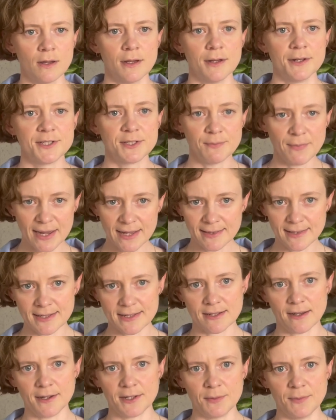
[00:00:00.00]
To make these
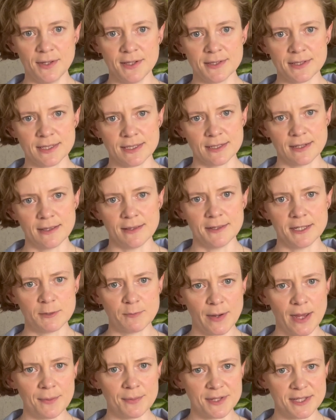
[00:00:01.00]
arguments, this
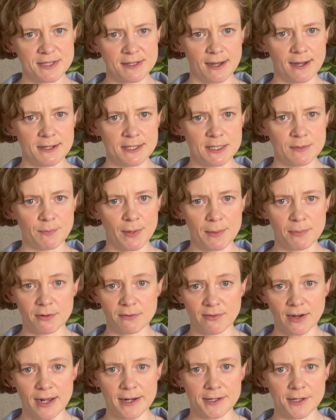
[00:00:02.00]
paper starts by
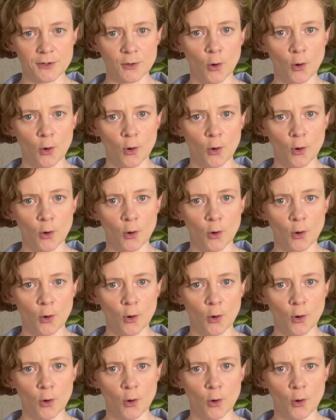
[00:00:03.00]
providing an